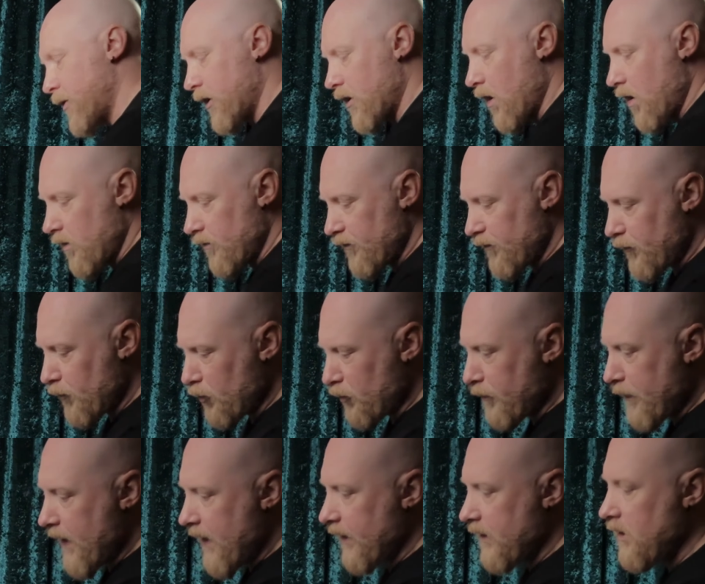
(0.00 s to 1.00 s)
can't fall
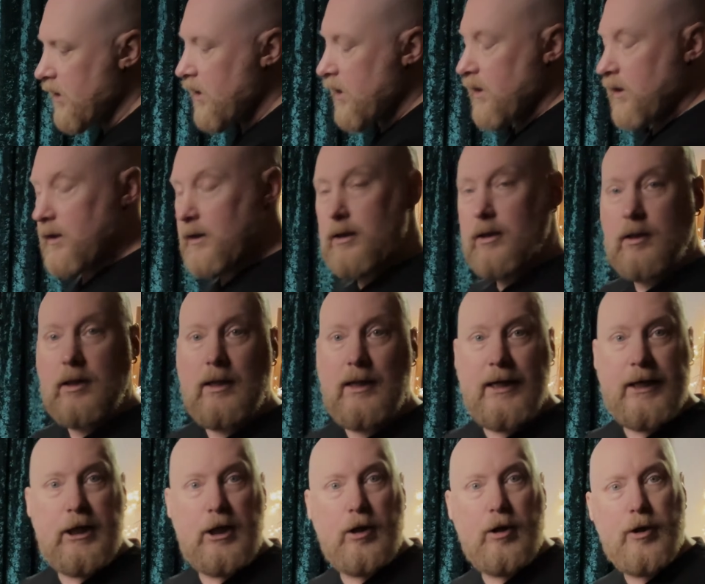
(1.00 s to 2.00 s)
back. The little
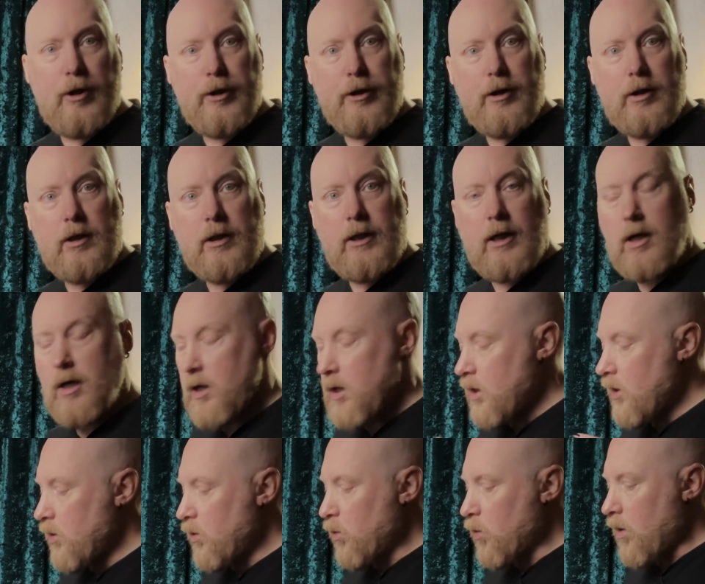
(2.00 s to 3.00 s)
click you heard earlier
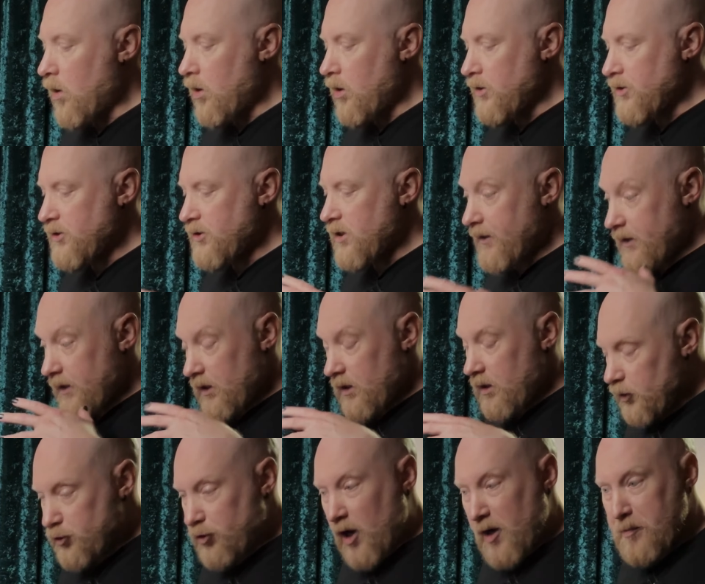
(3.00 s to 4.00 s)
was the
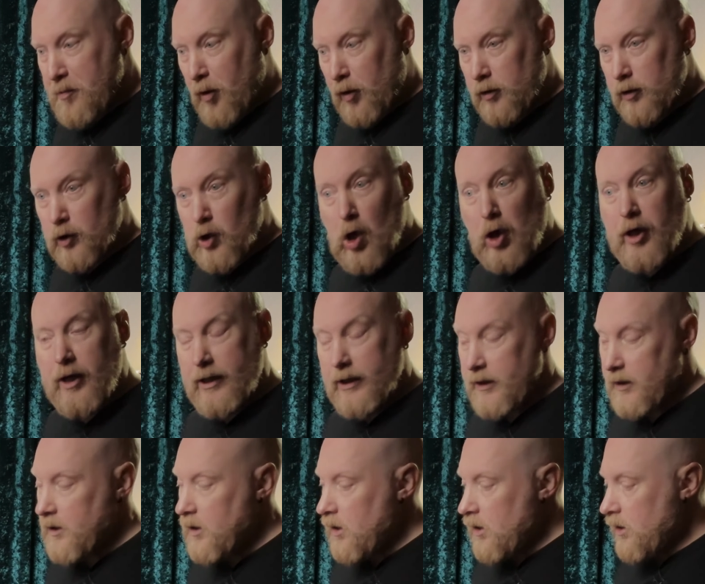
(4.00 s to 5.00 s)
tripod
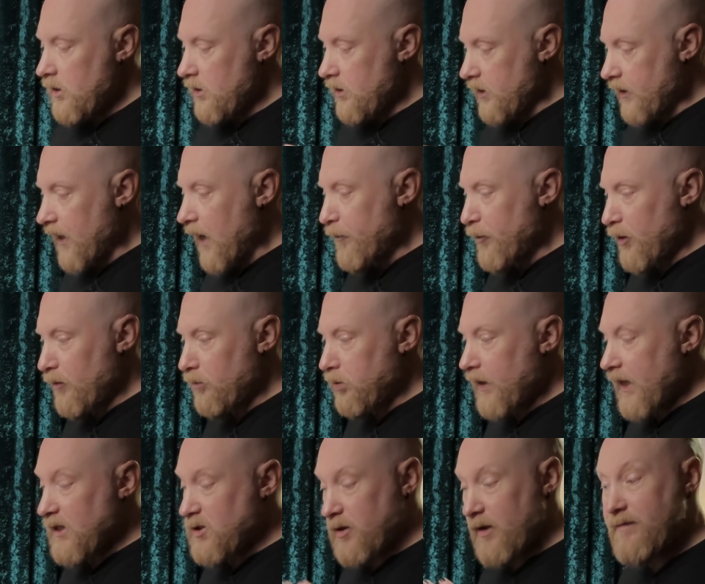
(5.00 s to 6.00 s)
locking the camera in
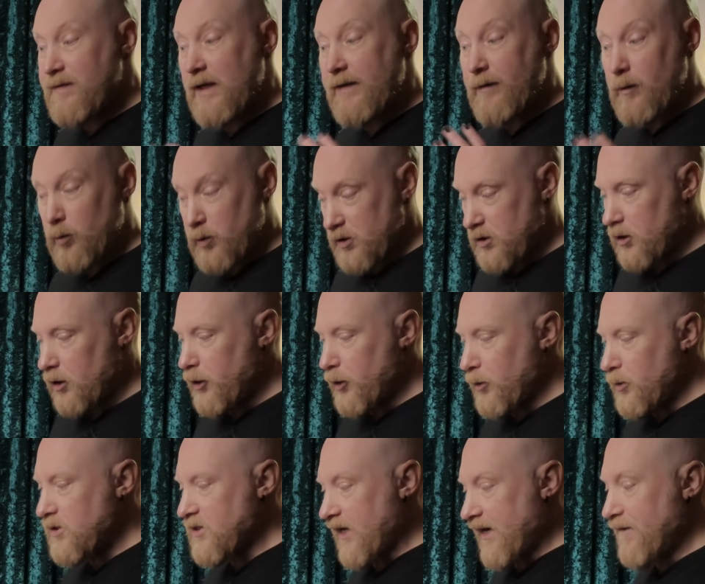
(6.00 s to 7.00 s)
place, so even if it was
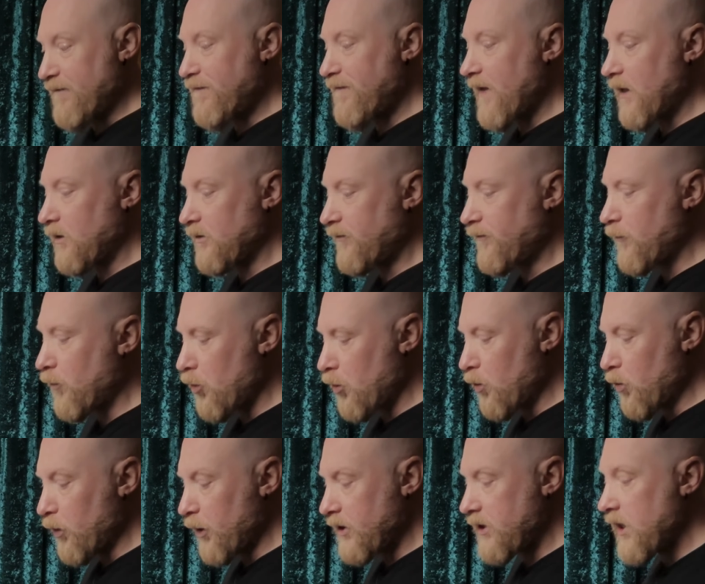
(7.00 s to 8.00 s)
loose and it fell
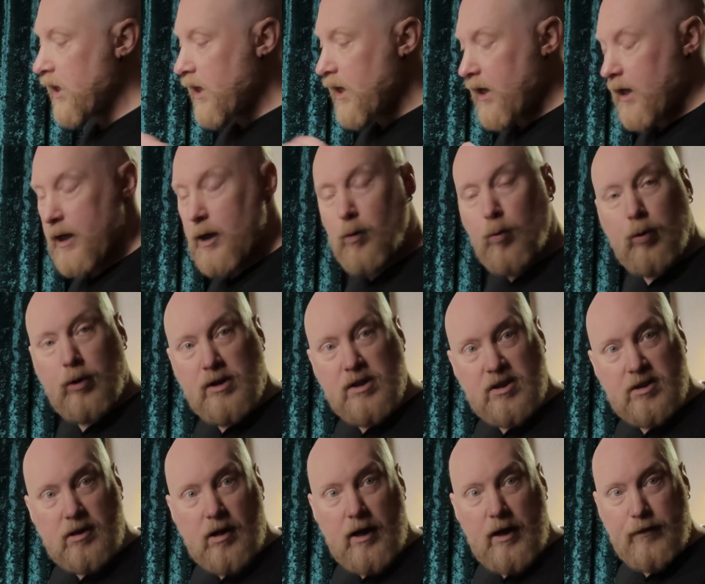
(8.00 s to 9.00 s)
forward, it wouldn't
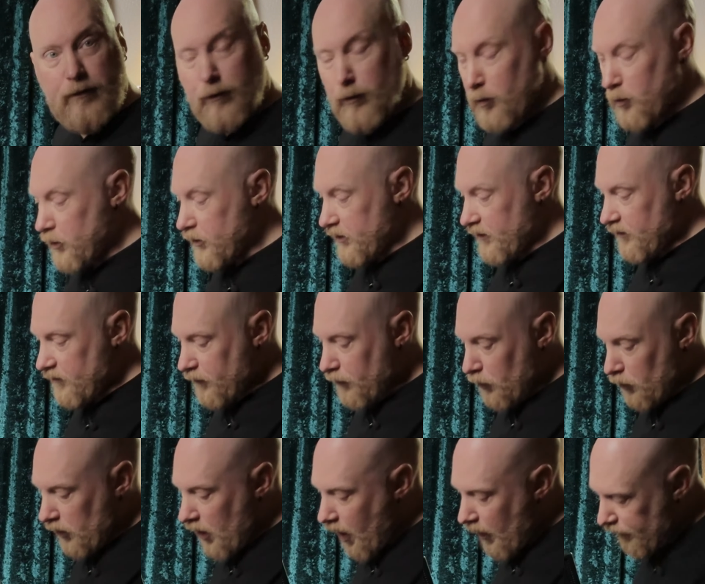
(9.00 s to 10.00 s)
slide forward and
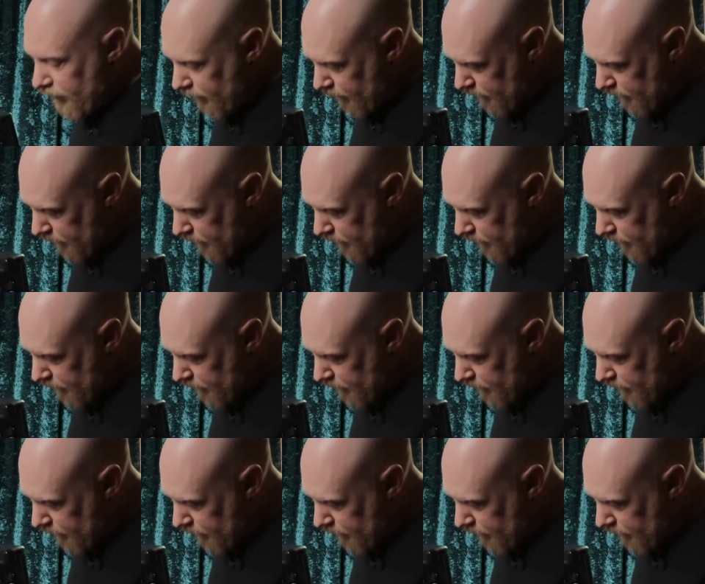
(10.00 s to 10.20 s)
fall off.